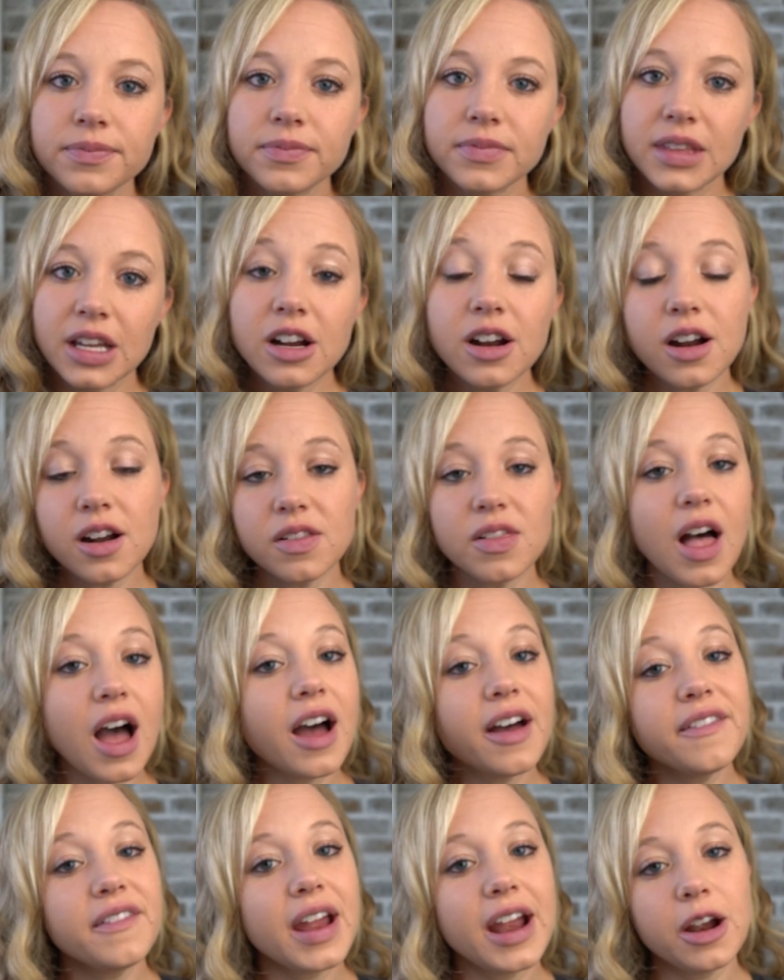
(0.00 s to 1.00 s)
There are a lot
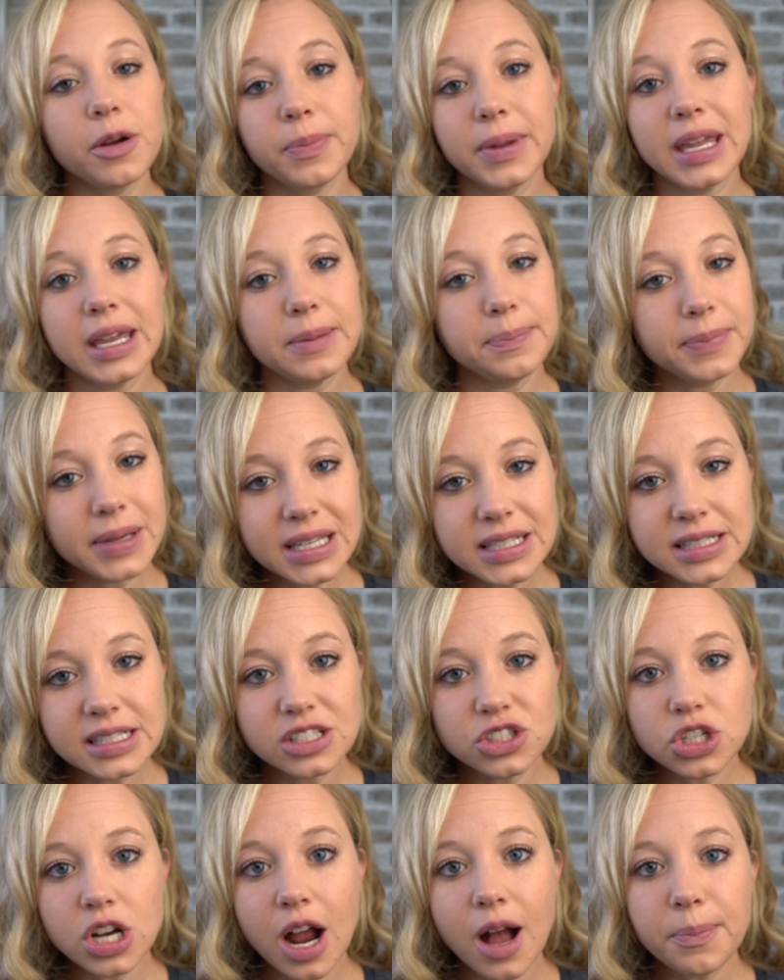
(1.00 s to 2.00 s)
of Airbnbs in
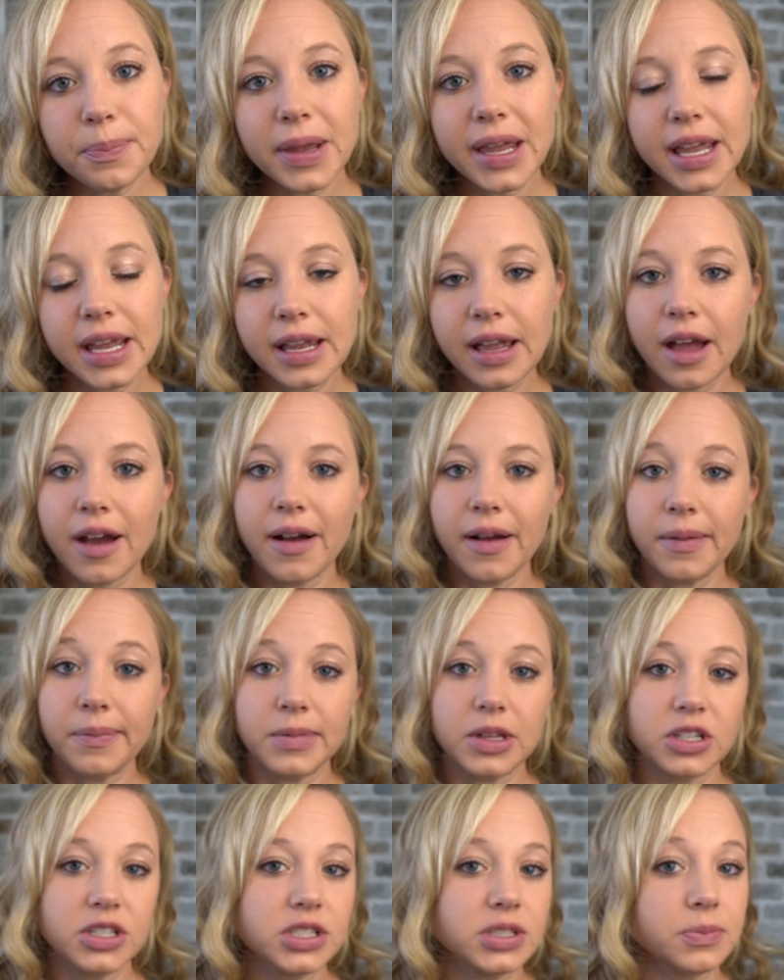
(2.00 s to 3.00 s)
Tropic.
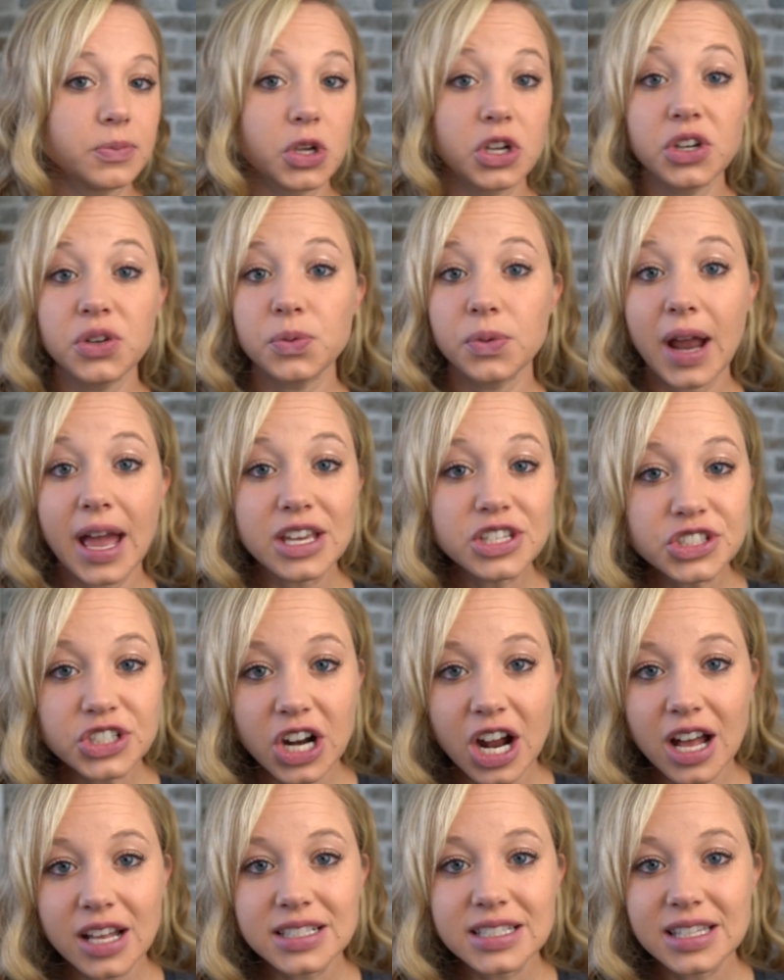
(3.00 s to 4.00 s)
There's some good
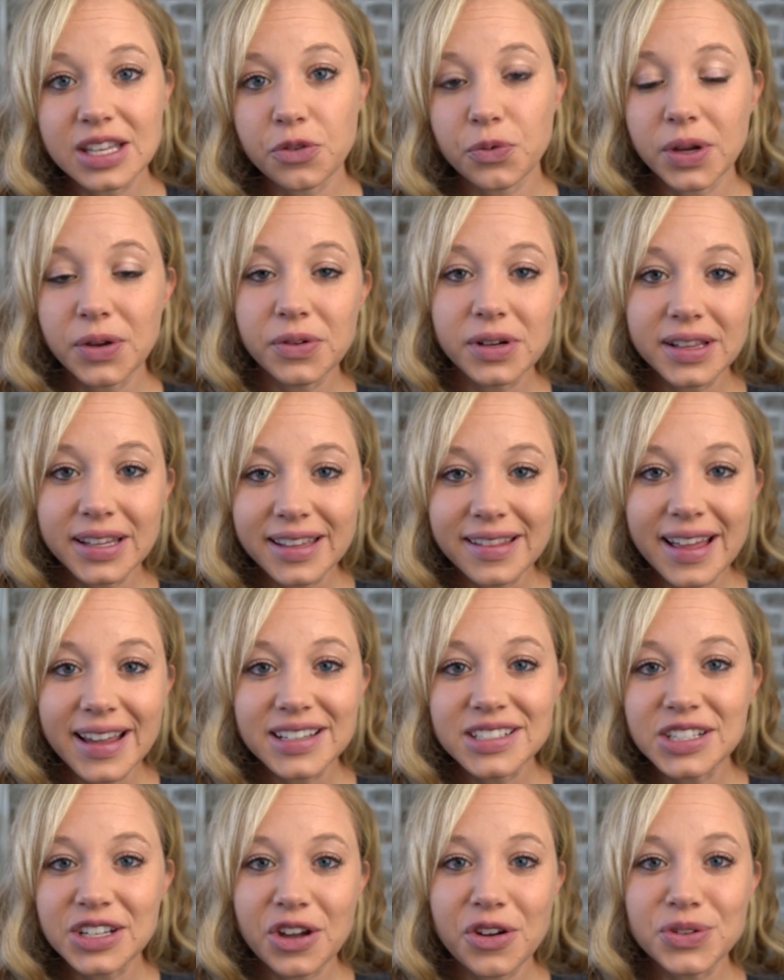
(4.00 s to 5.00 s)
restaurants that we really like
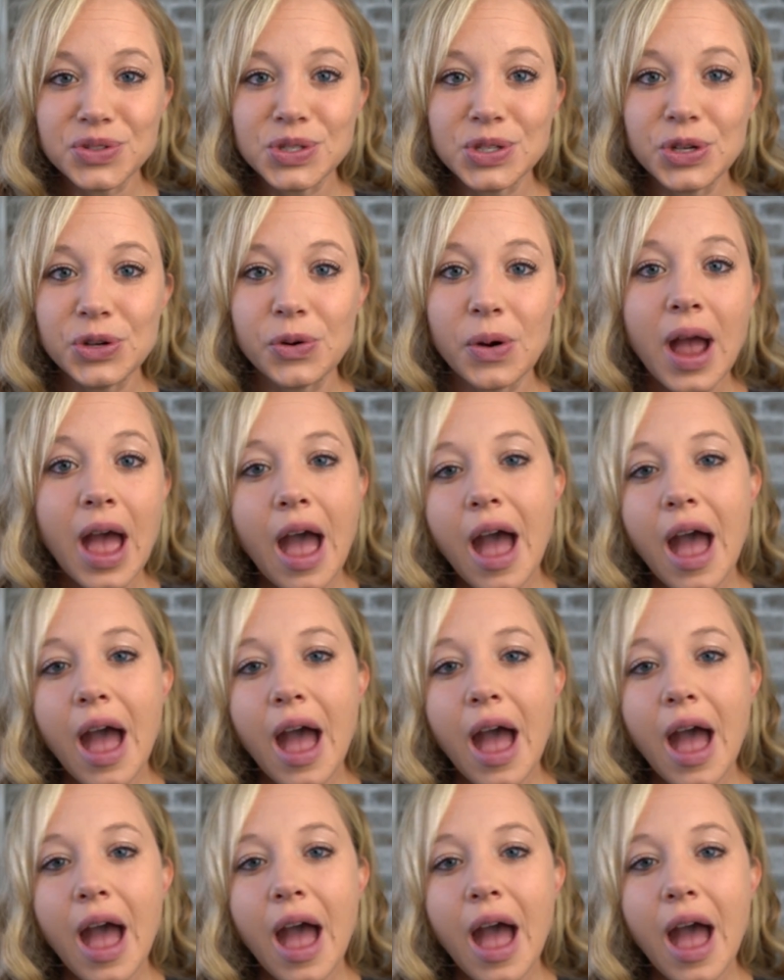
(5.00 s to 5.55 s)
to go to.